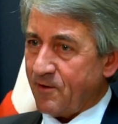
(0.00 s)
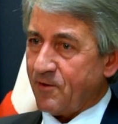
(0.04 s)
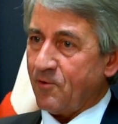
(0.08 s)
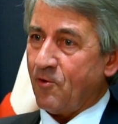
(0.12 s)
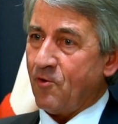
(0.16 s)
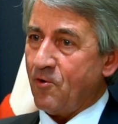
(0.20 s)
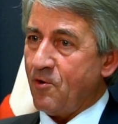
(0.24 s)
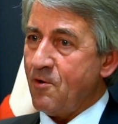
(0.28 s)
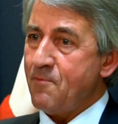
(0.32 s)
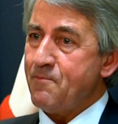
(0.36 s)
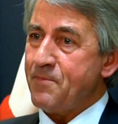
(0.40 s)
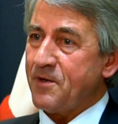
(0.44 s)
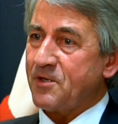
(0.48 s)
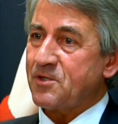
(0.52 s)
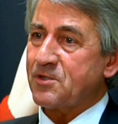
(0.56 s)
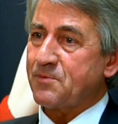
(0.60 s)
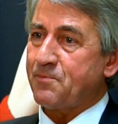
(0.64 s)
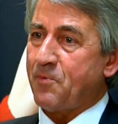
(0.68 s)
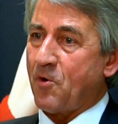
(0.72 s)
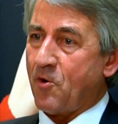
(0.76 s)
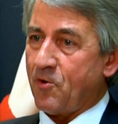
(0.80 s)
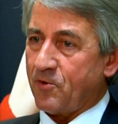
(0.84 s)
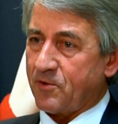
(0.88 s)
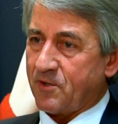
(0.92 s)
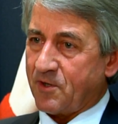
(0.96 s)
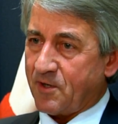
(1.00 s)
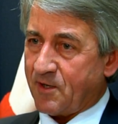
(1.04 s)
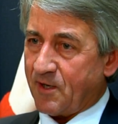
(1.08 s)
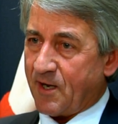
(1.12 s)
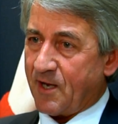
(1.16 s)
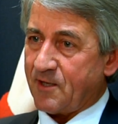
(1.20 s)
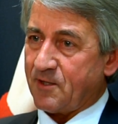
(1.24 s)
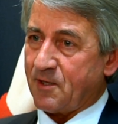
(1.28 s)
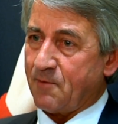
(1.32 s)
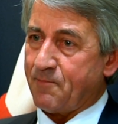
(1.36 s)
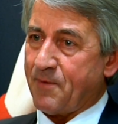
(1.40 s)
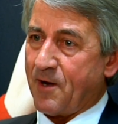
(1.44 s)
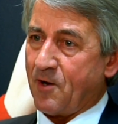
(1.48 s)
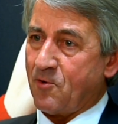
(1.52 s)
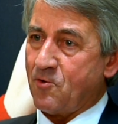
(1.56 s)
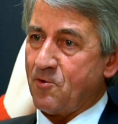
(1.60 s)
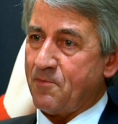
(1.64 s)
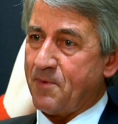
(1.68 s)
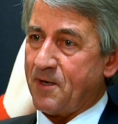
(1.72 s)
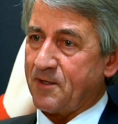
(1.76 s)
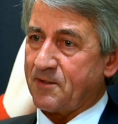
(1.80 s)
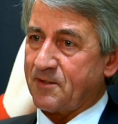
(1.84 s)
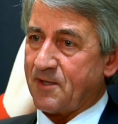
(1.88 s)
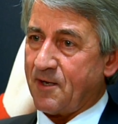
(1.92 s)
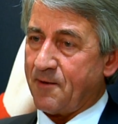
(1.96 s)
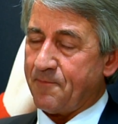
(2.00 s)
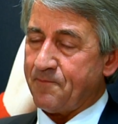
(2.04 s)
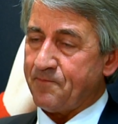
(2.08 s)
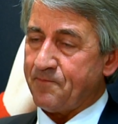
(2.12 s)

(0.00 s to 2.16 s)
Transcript: Olympic sport created by Kubata.